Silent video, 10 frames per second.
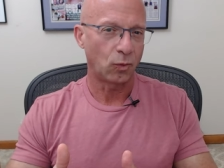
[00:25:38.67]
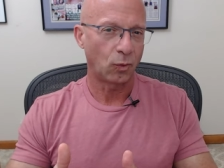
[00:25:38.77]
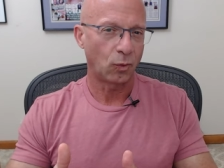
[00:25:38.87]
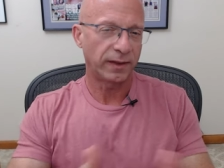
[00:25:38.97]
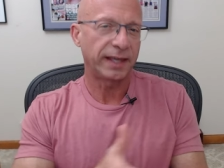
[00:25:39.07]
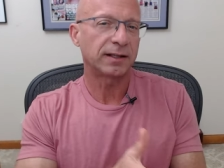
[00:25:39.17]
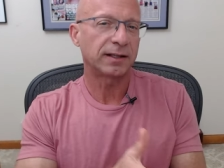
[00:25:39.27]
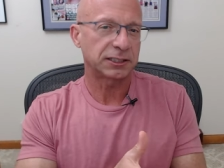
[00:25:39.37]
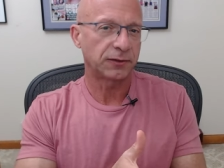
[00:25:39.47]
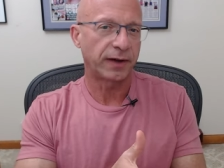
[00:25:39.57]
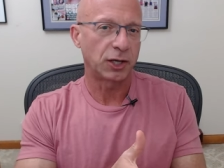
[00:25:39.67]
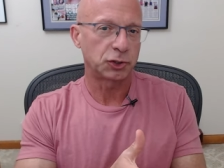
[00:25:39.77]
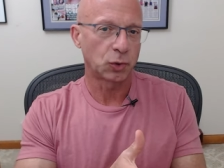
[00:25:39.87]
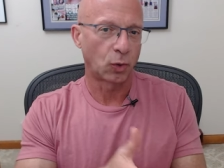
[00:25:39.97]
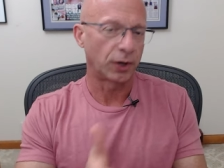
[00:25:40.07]
What did they classify as
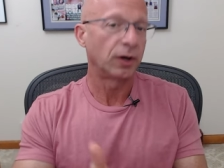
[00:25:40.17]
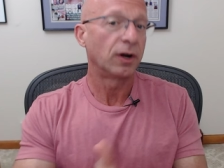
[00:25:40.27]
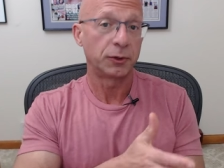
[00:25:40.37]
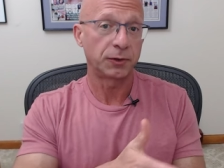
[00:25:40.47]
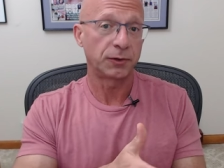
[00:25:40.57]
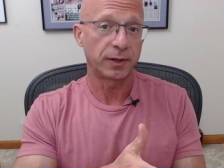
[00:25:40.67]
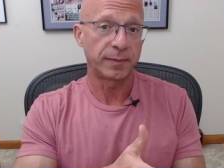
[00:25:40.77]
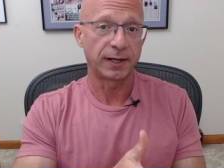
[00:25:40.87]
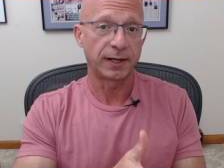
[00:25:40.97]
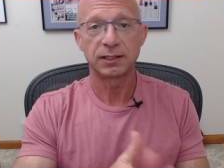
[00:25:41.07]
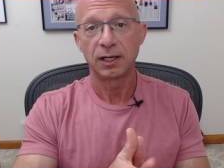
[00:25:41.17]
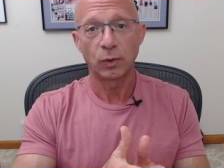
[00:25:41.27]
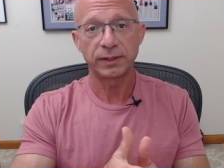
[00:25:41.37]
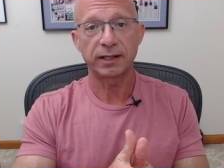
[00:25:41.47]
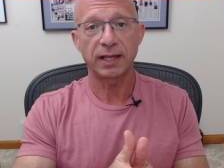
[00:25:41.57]
shorter, under 30 minutes?
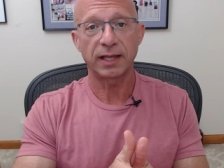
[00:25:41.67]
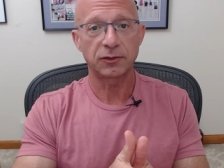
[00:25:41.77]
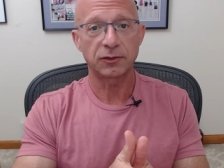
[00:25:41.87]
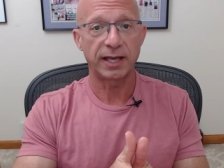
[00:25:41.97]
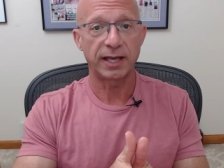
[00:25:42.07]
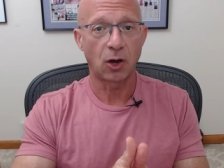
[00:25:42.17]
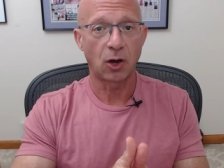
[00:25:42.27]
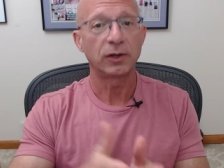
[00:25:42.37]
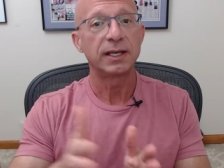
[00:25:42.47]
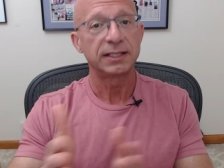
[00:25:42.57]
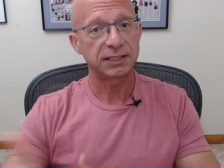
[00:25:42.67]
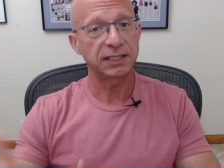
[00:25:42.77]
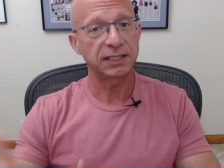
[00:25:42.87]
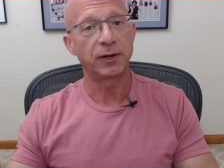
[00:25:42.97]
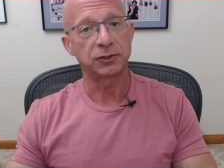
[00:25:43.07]
What did they classify as long,
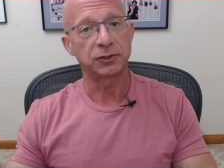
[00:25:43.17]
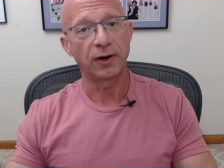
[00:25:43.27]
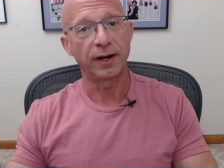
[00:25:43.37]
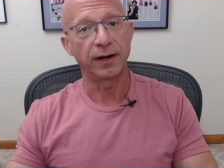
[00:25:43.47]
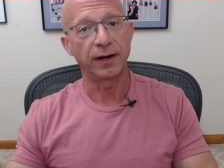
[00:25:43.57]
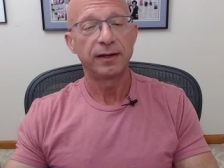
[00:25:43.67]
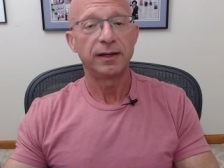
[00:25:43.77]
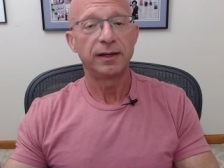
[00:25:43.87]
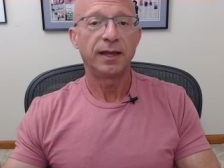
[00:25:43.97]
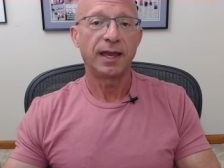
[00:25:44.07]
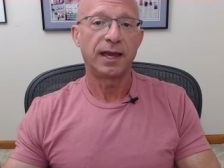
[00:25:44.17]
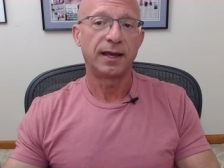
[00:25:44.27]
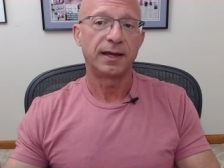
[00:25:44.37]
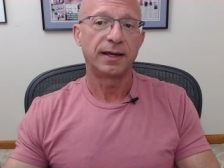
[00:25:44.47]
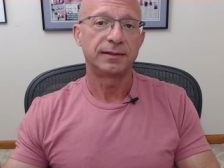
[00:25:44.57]
60 minutes or greater?
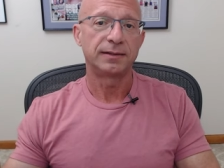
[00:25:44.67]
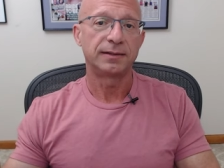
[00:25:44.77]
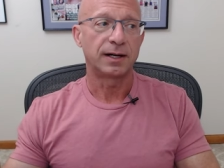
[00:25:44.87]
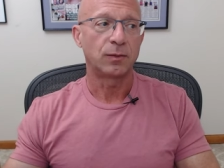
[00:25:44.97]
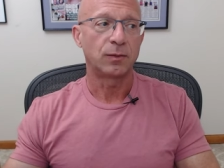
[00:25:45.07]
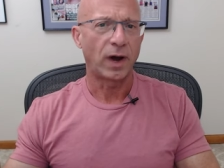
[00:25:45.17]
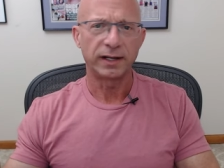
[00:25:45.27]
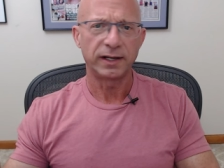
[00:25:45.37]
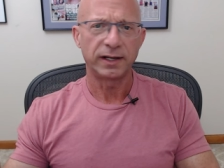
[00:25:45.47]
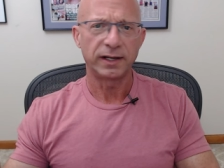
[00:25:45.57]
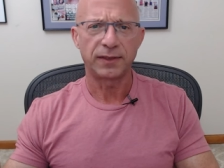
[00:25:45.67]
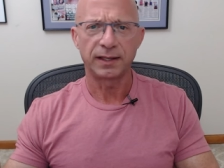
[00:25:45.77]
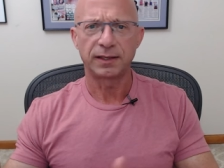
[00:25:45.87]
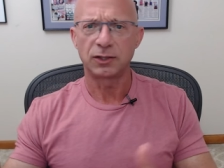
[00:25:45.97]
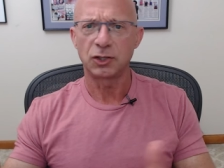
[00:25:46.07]
And um, why did they
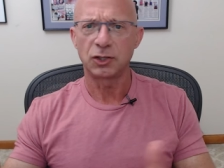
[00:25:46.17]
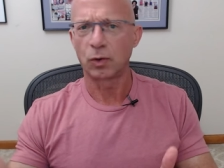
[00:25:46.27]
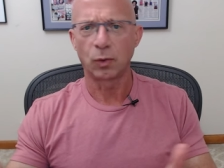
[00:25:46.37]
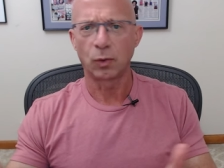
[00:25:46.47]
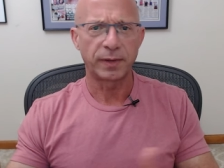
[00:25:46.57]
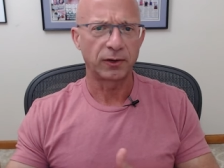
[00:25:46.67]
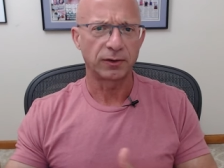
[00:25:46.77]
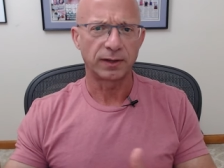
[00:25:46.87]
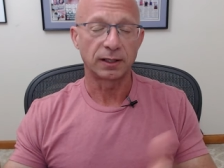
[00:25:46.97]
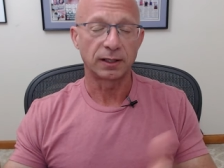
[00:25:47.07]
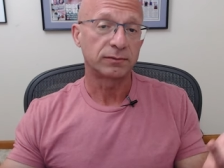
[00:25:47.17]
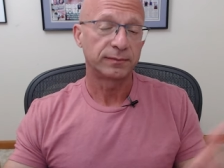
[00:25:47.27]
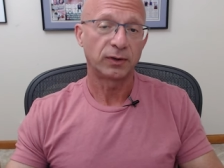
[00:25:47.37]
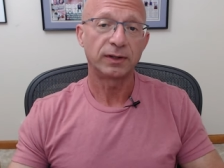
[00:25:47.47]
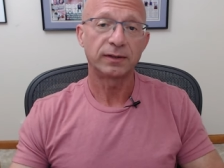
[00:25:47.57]
think that the shorter was better than the long?
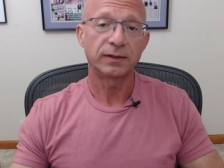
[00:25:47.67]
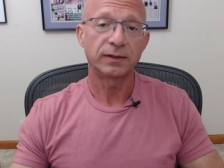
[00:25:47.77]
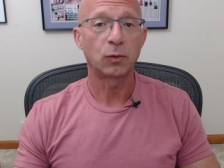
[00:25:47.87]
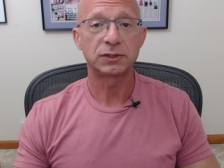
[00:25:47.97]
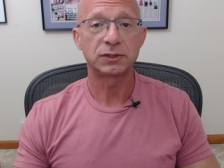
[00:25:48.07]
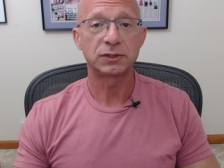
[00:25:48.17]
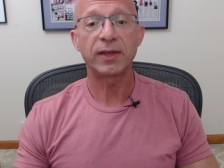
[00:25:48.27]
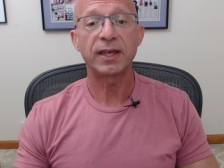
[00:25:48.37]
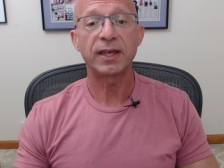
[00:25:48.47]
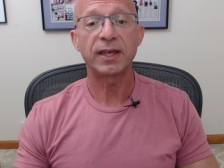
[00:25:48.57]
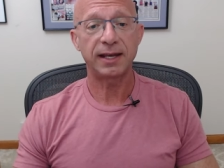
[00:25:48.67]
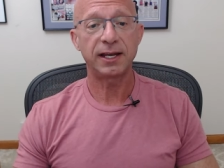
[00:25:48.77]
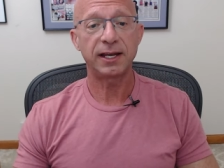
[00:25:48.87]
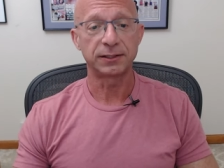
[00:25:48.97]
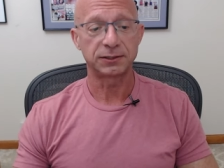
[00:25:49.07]
Well, they thought it was about ad
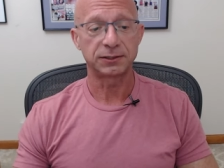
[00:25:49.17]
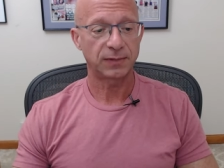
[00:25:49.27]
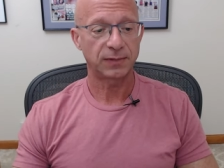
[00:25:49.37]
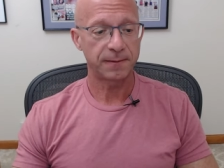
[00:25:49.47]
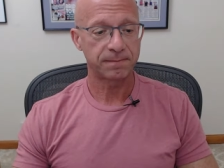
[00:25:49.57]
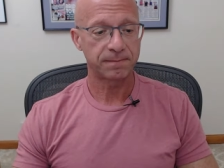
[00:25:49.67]
adherence. Okay,